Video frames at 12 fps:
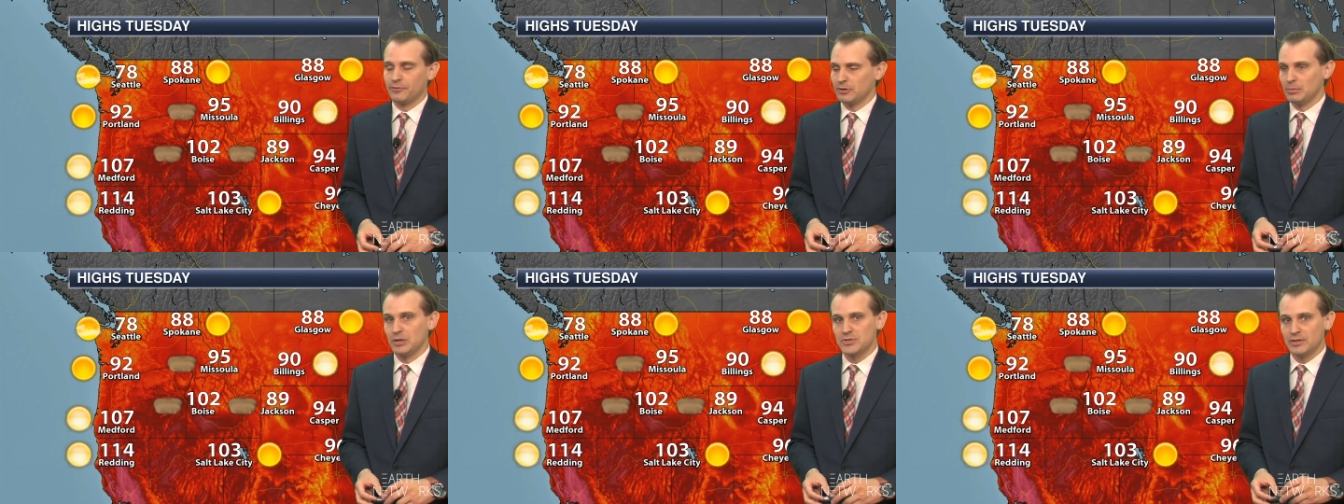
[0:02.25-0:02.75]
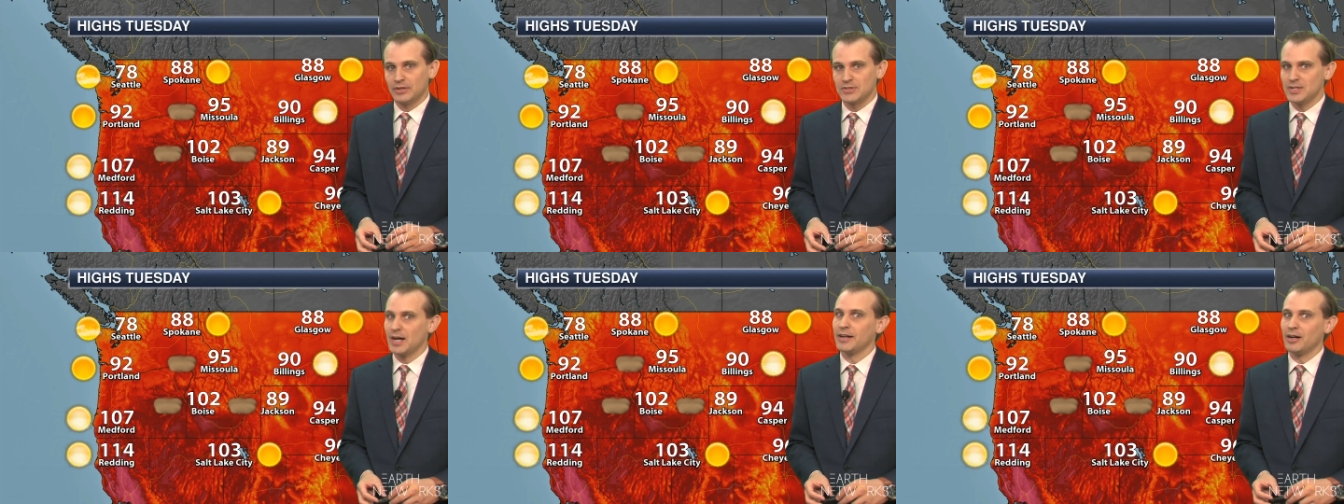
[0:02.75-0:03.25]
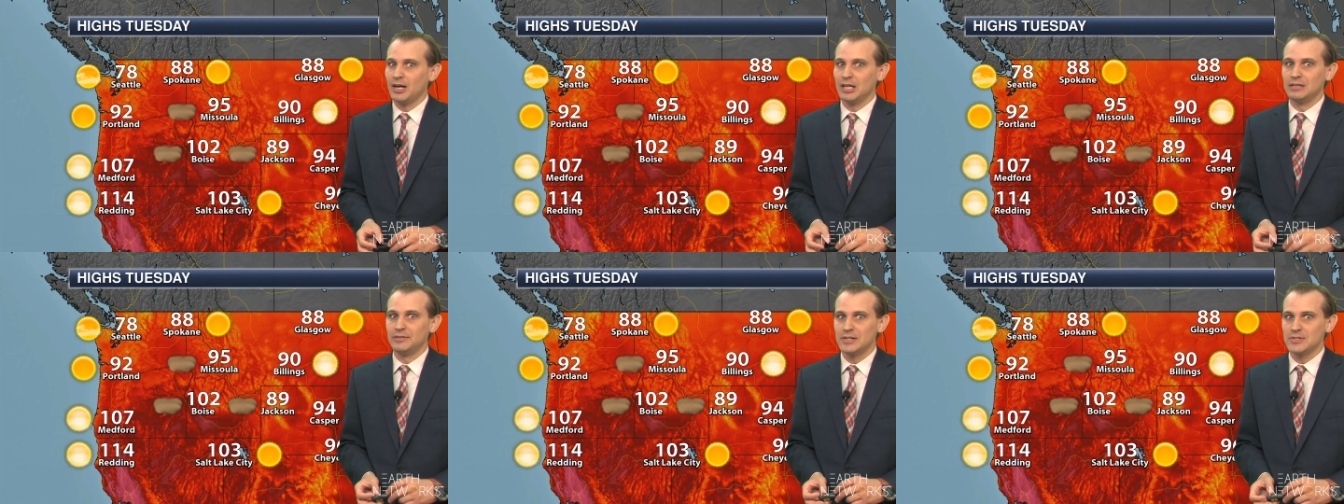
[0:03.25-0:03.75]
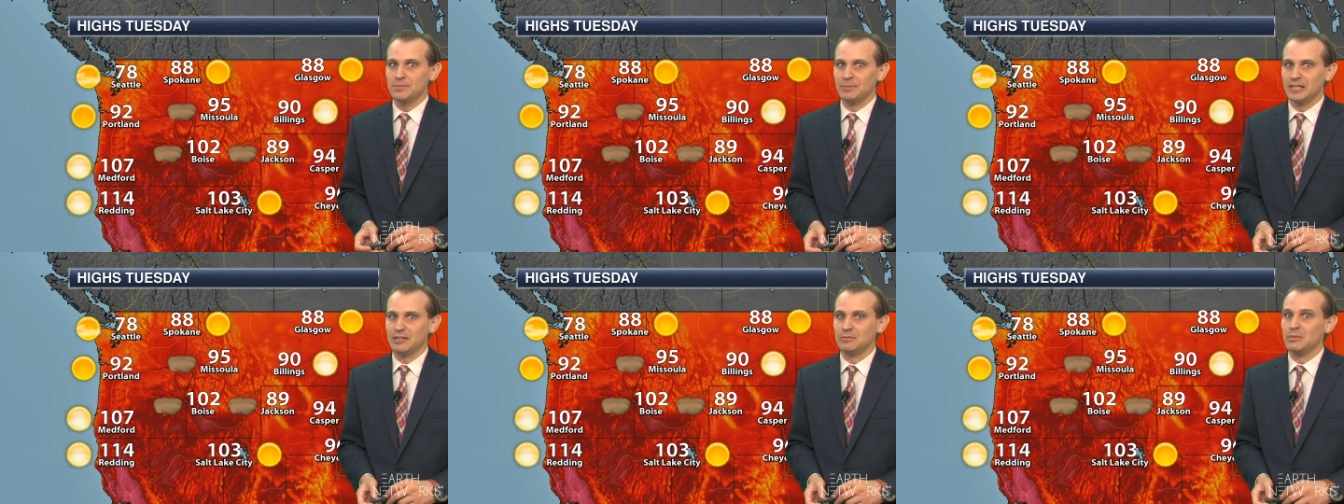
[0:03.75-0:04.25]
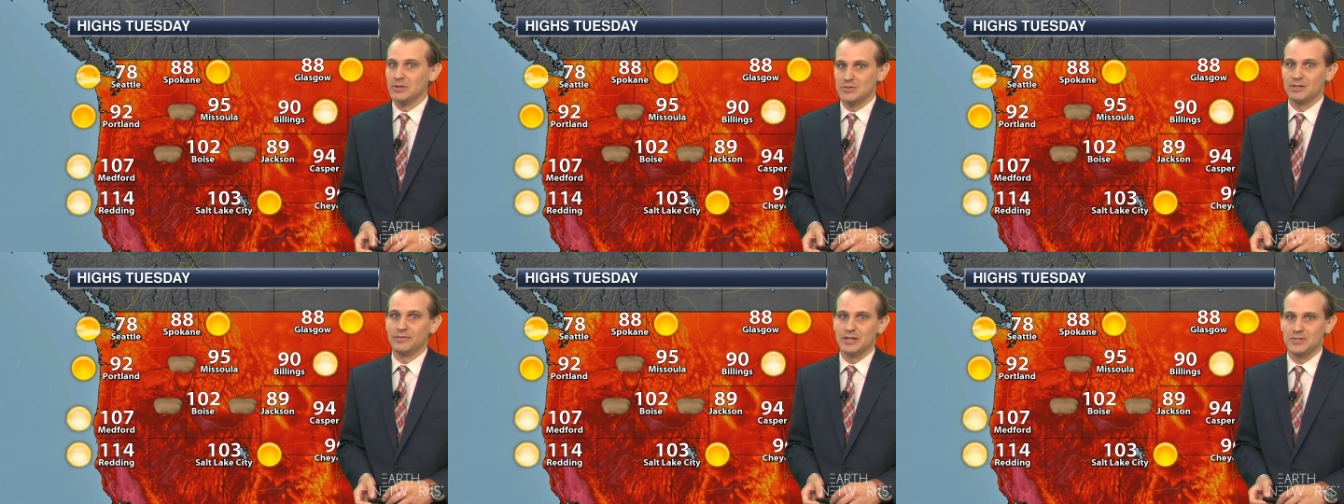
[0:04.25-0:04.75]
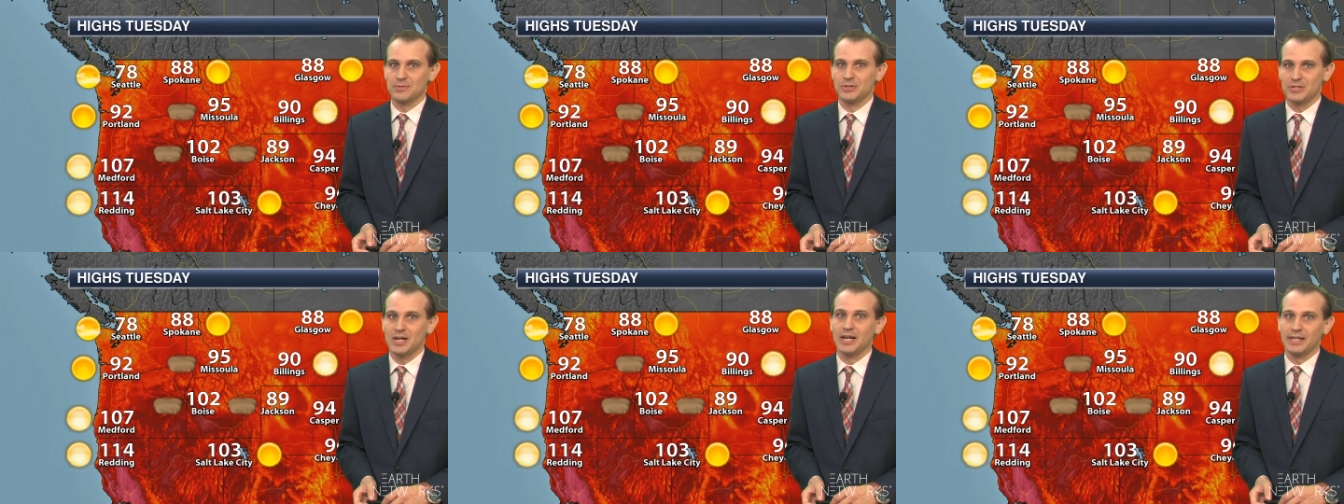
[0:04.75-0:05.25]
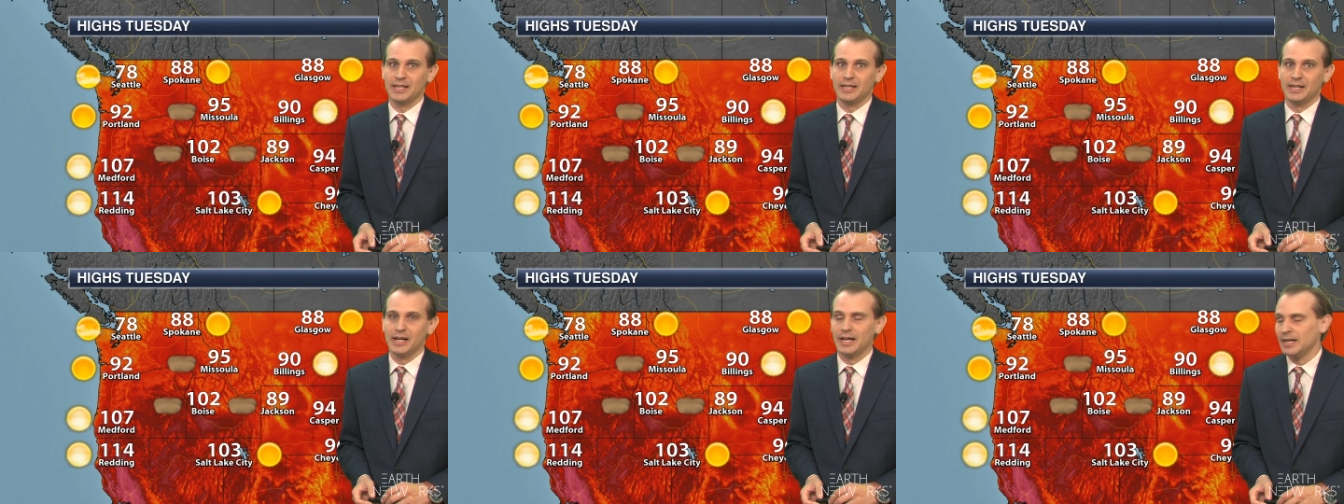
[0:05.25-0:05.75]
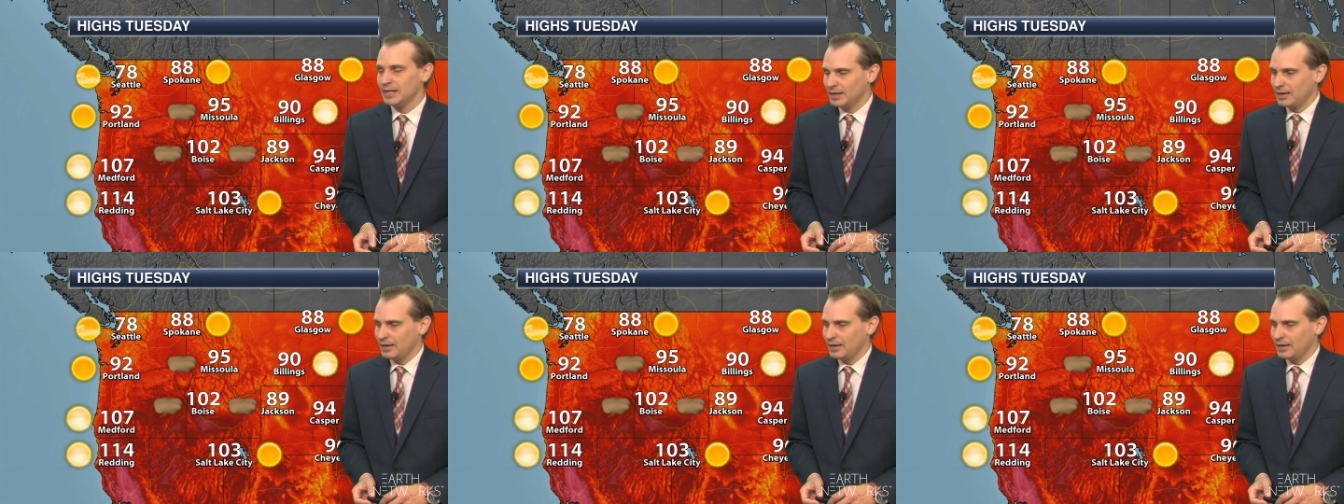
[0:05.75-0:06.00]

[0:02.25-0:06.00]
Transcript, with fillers: For most of us, not all of us, but most of us, we're talking uh,